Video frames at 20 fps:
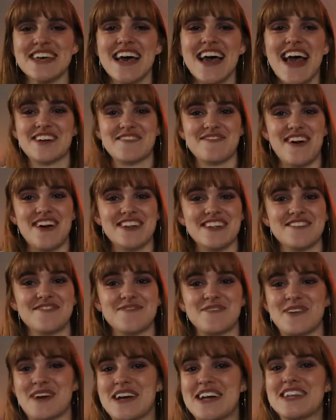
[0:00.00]
I recommend
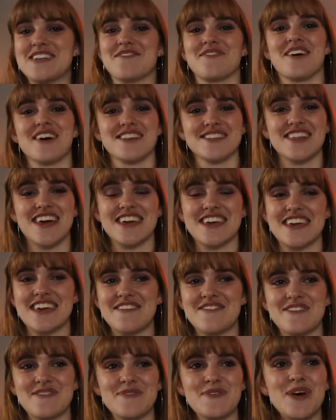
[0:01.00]
it for anyone. Like,
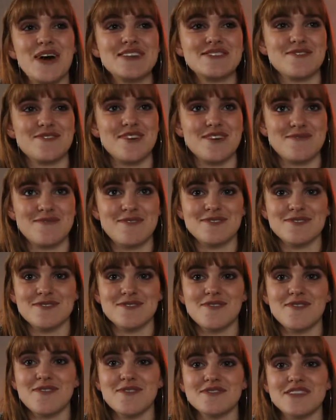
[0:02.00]
even if you guys don't like
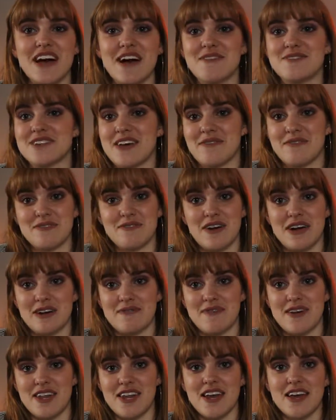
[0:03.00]
musicals, I would definitely
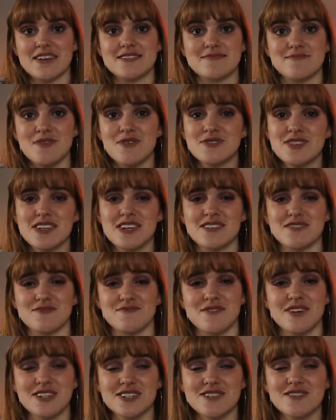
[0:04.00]
recommend it because the music is
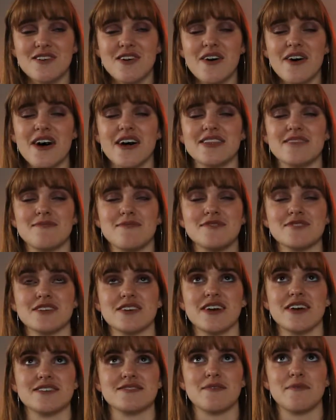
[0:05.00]
original, and the
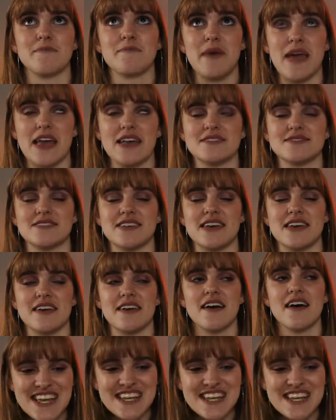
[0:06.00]
music is amazing.